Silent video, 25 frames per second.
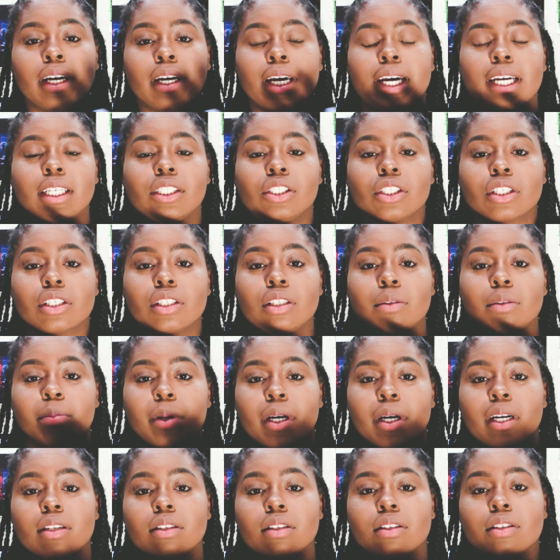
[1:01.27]
It just
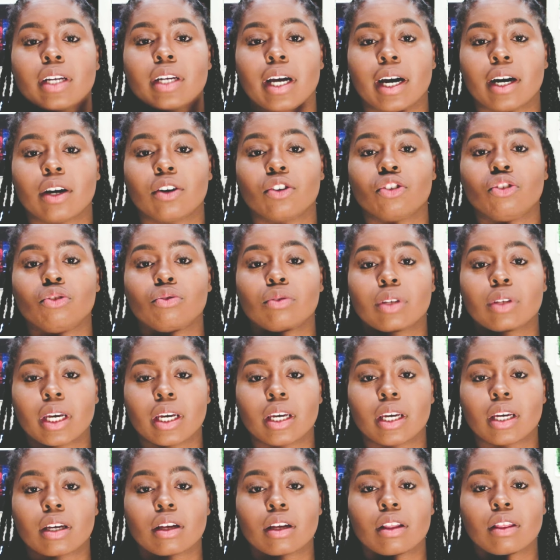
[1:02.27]
depends on how you
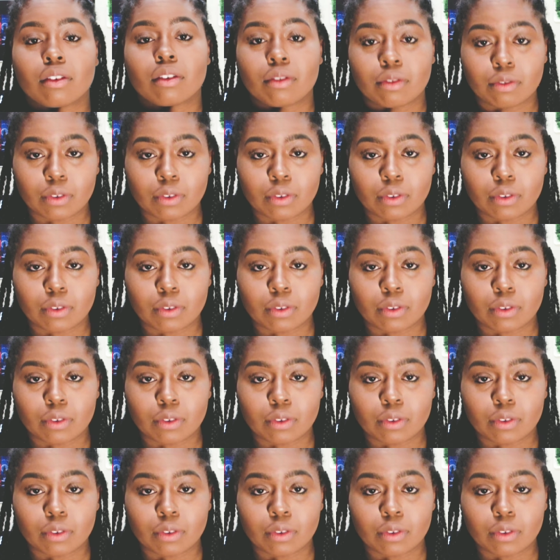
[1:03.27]
take the